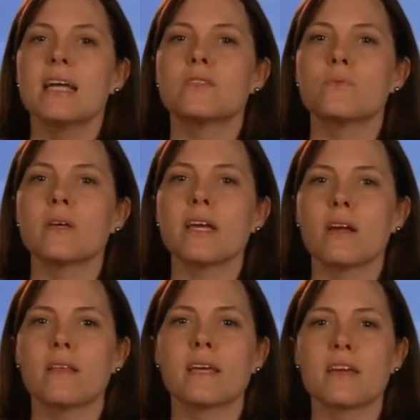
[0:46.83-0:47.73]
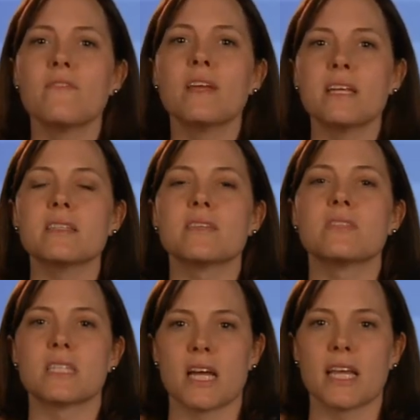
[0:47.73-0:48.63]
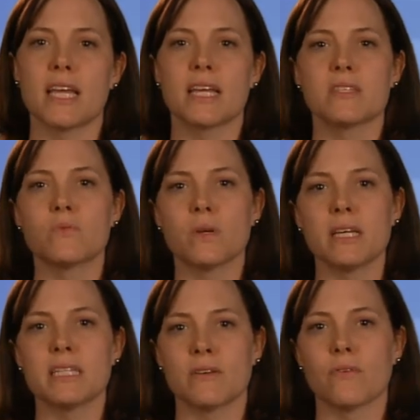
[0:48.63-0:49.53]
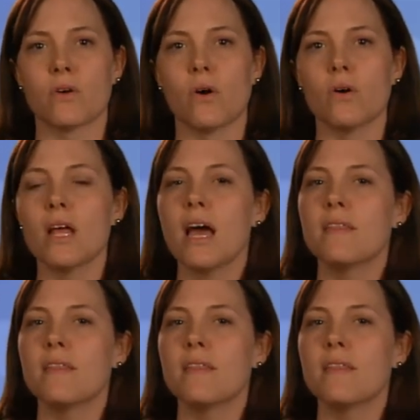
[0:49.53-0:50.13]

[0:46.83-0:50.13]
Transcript: it's really the convenience of studying is really difficult.